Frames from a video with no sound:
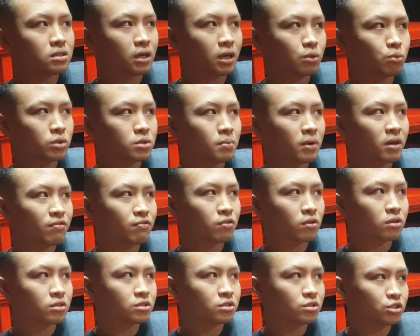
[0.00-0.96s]
It was my
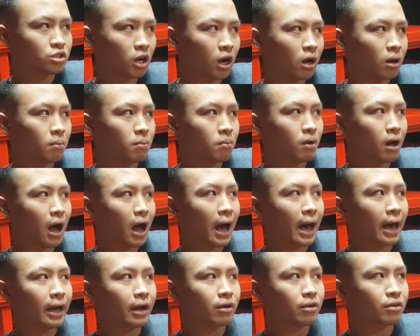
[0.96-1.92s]
first job.
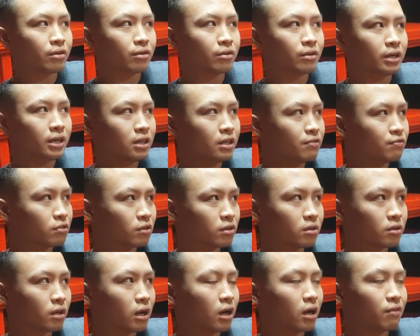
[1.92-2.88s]
I really
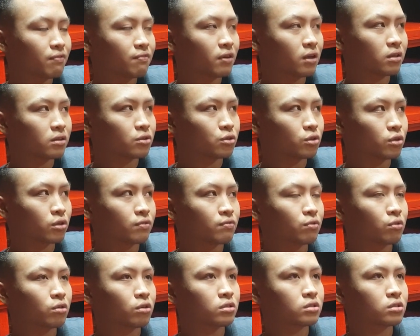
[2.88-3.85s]
uh, felt
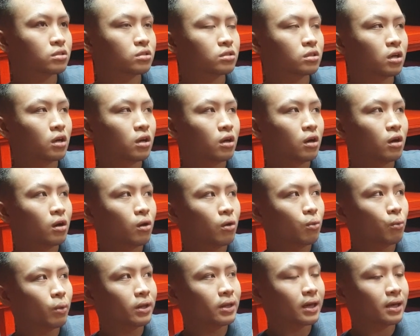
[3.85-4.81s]
nervous
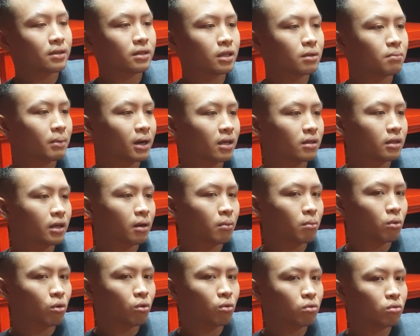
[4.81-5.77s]
when I did my
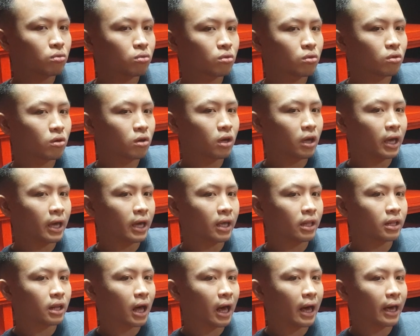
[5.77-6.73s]
demo
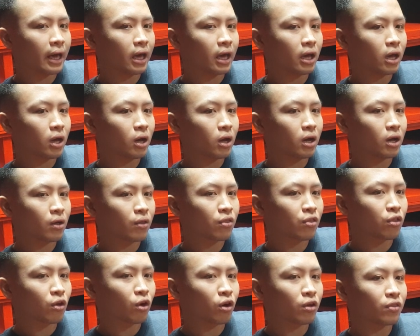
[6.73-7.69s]
and I
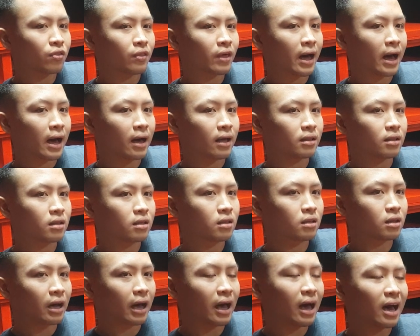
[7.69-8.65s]
thought that
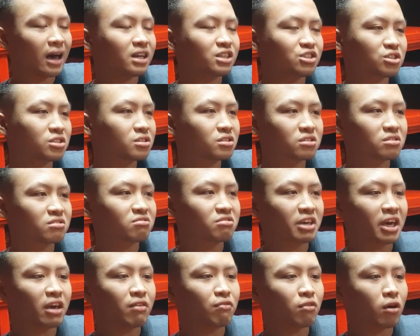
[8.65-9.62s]
I, I just
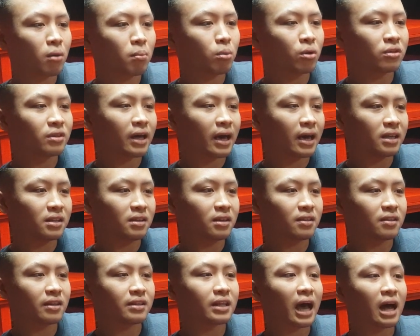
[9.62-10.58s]
gave up on the idea
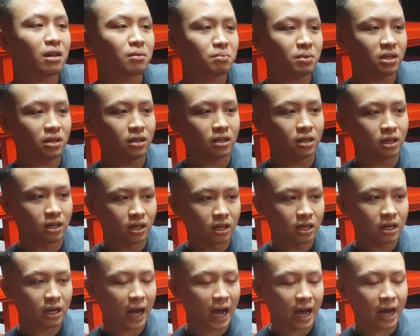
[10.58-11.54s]
that I'll be
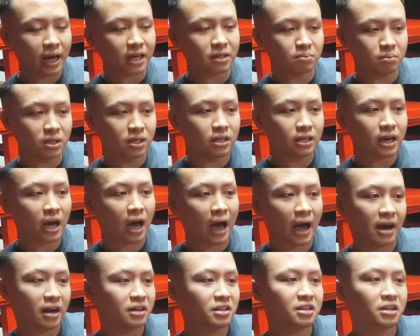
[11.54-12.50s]
I, I'd be
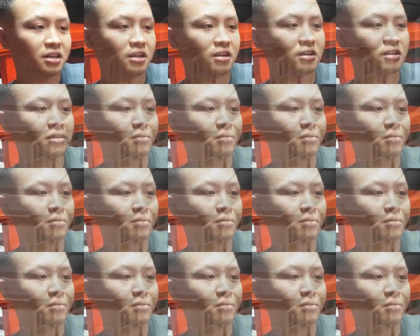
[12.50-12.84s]
hired here